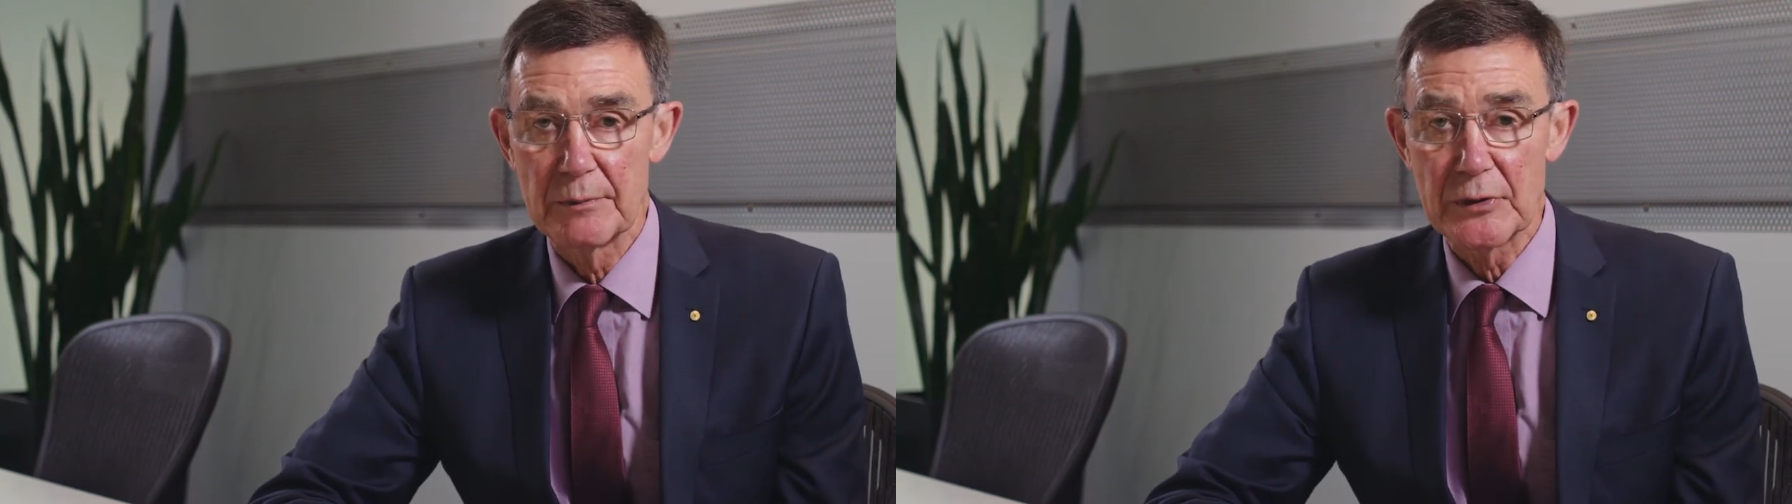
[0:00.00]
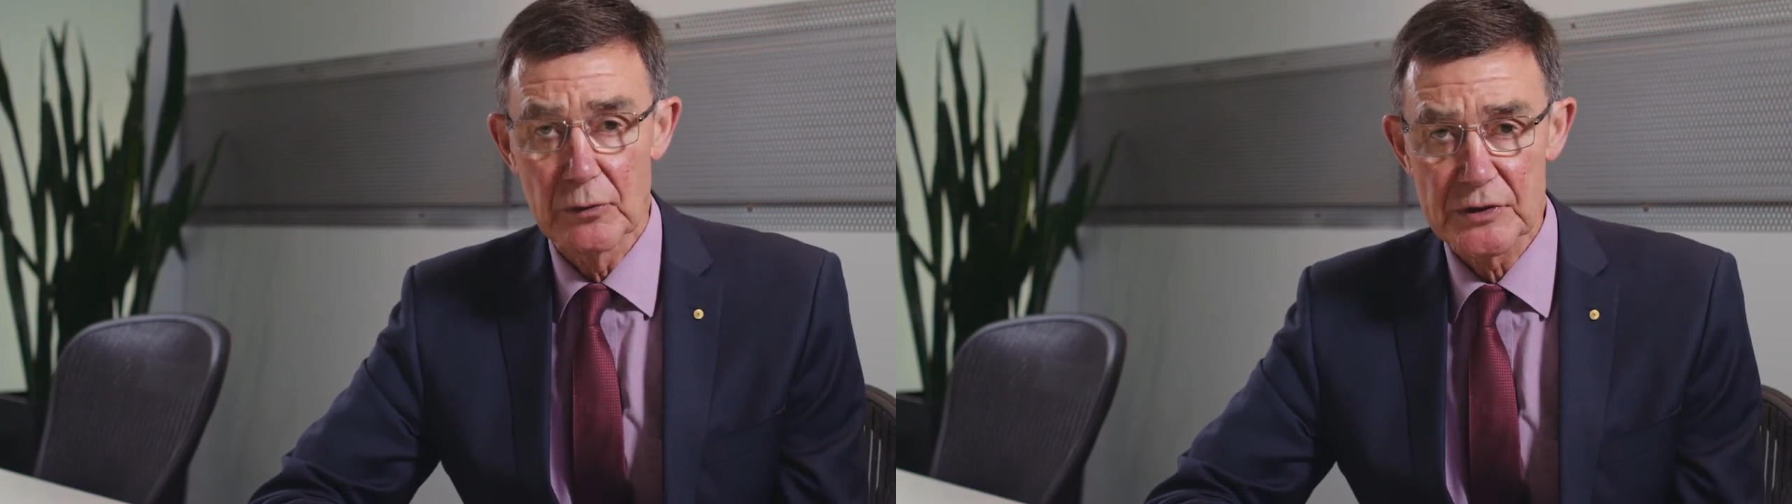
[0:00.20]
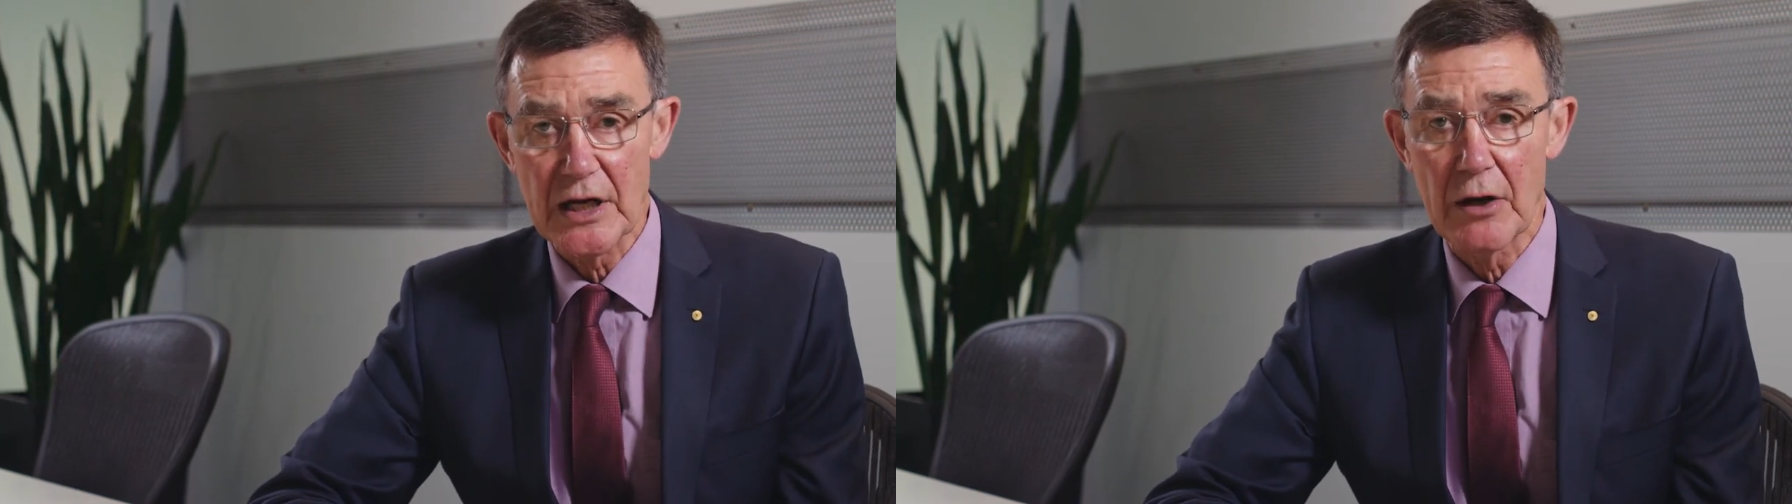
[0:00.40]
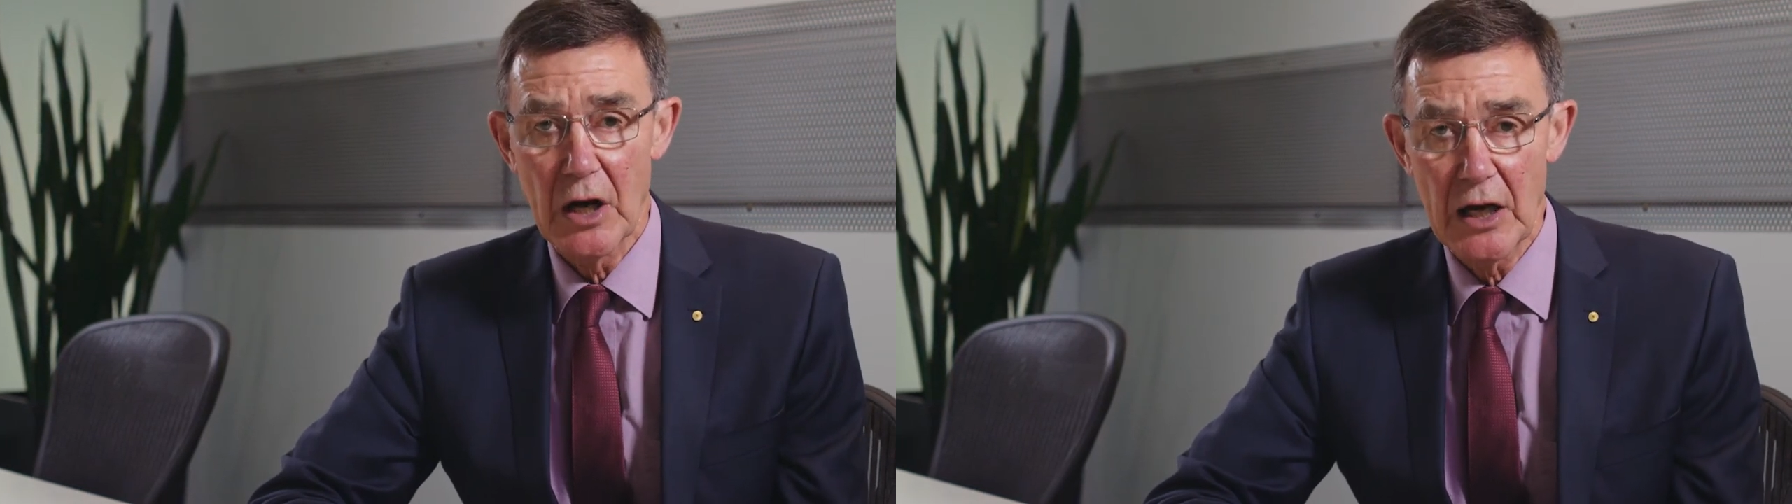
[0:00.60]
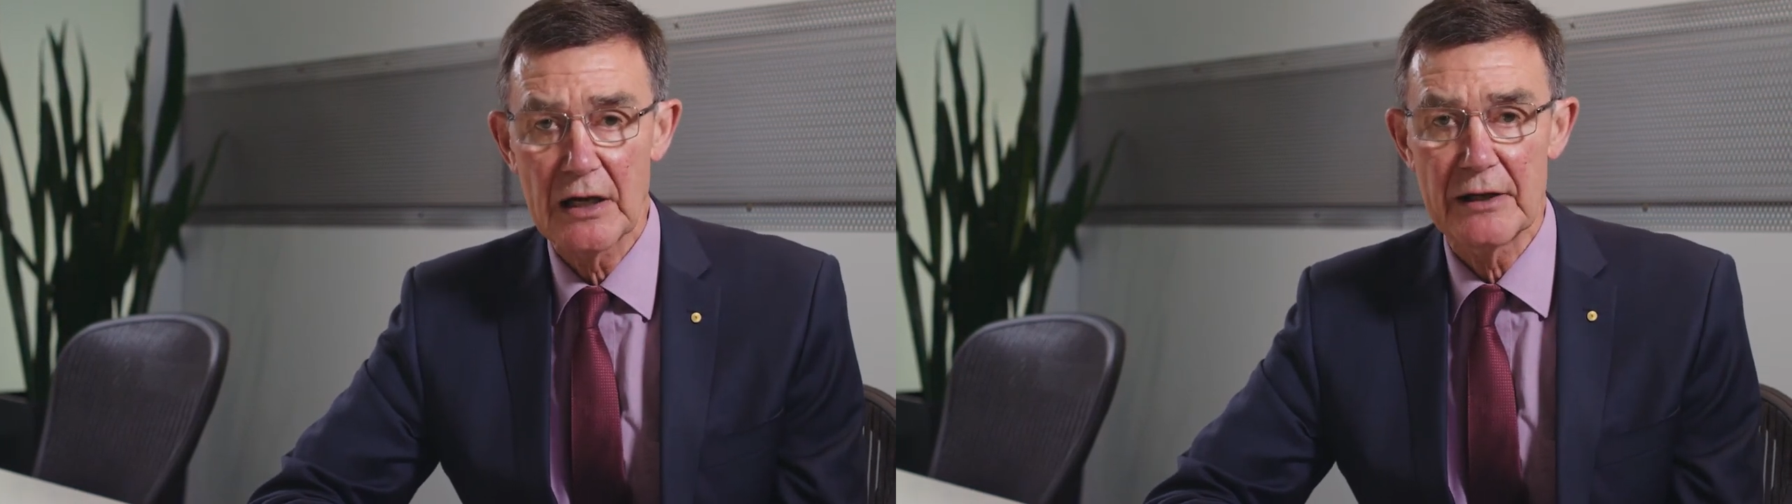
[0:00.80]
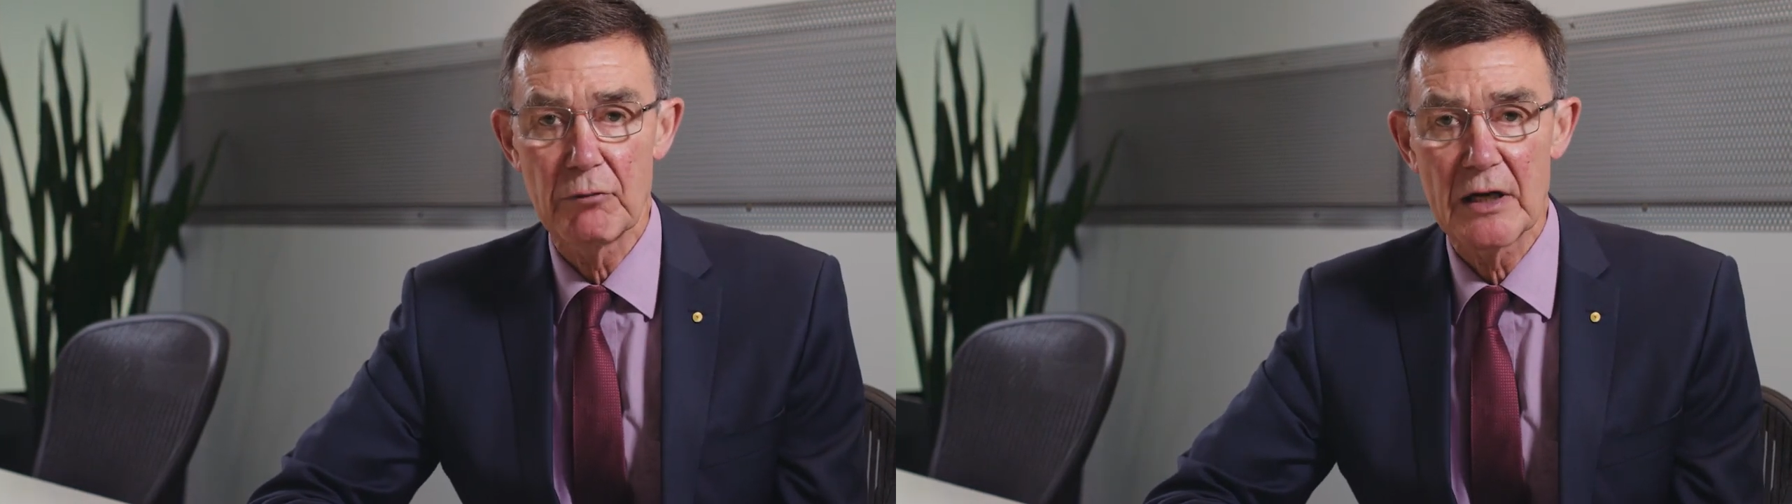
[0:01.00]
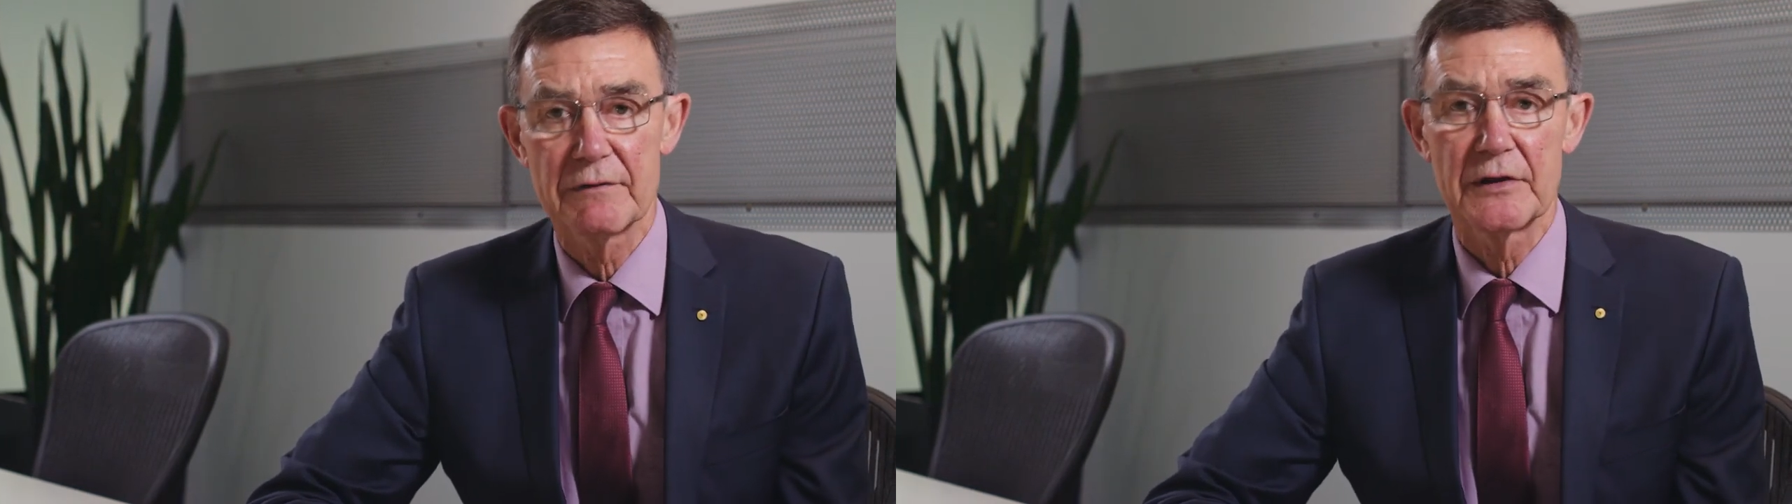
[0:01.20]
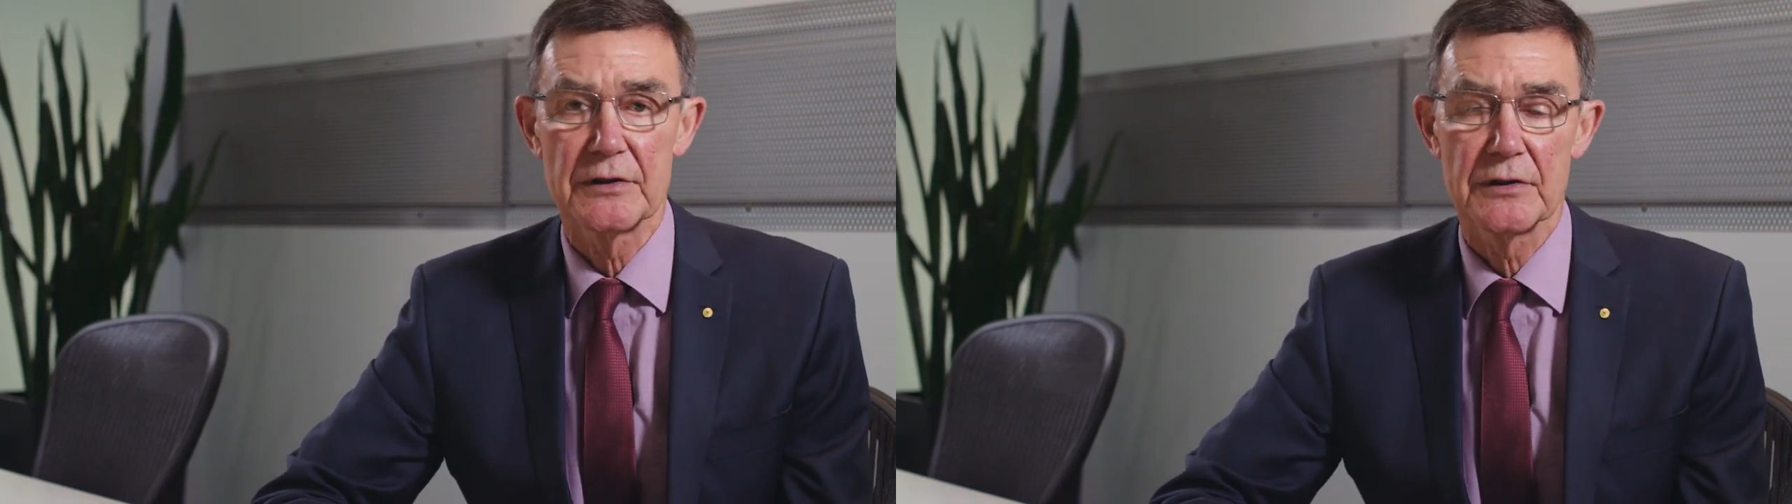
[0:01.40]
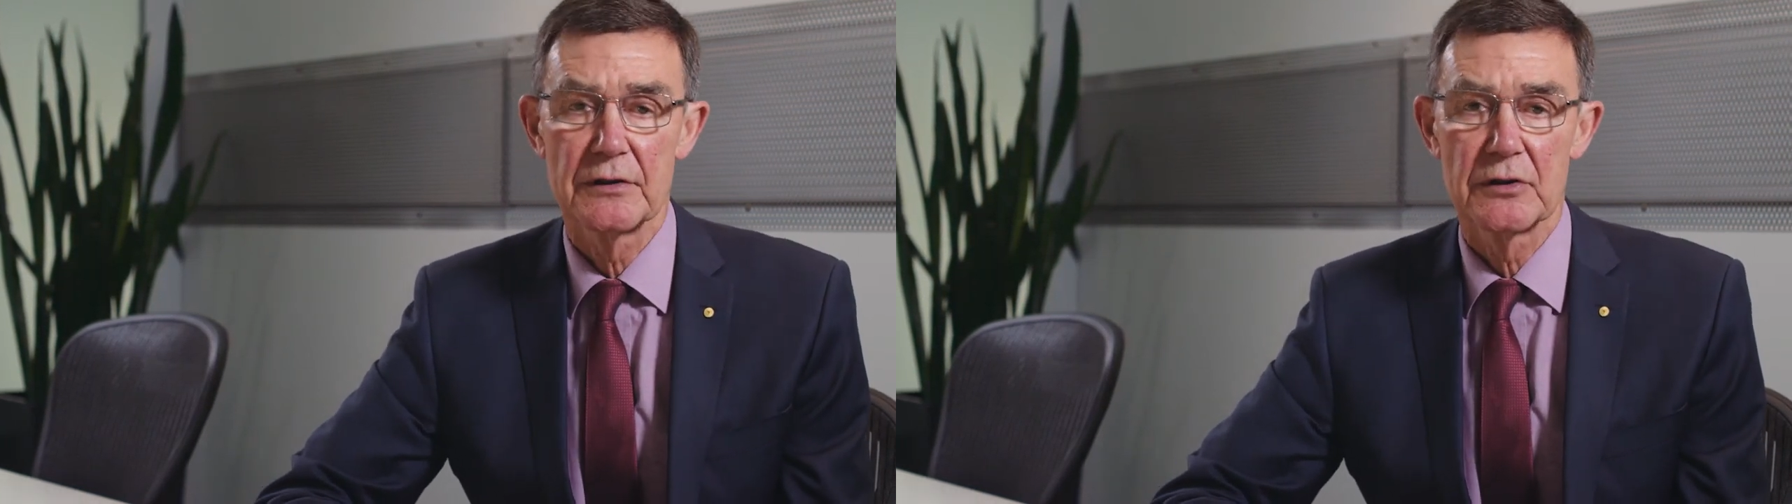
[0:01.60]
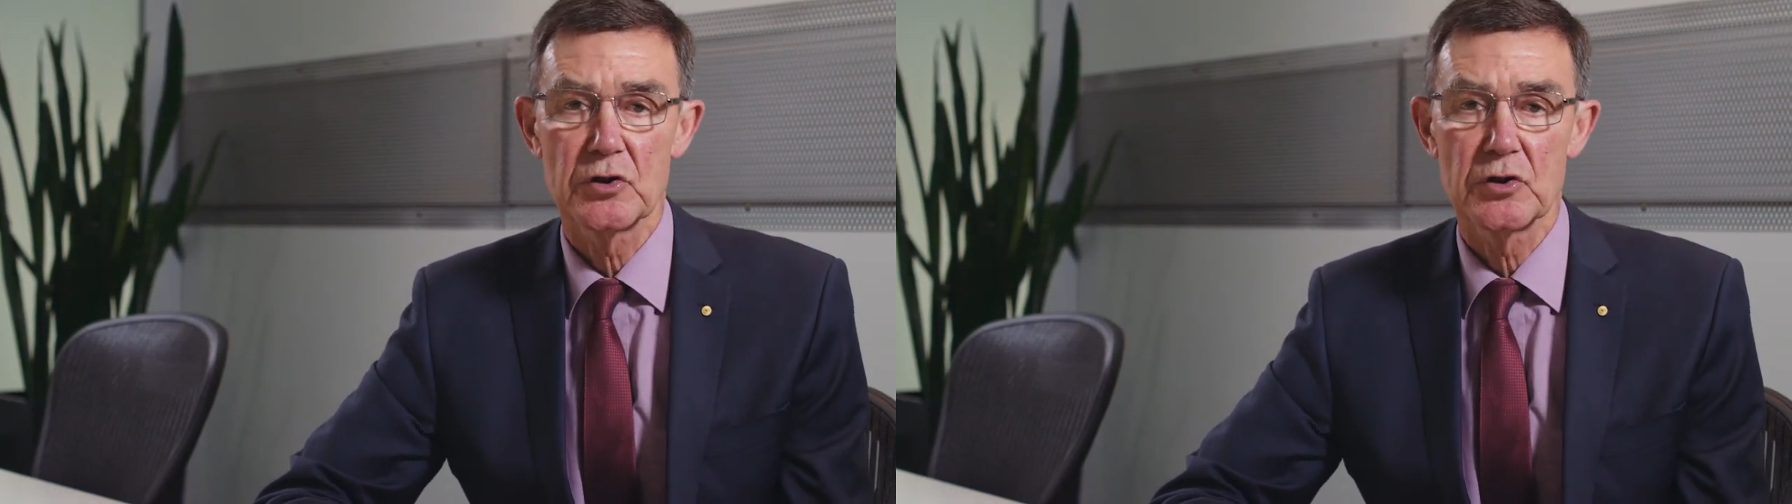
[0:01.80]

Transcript: but also highly relevant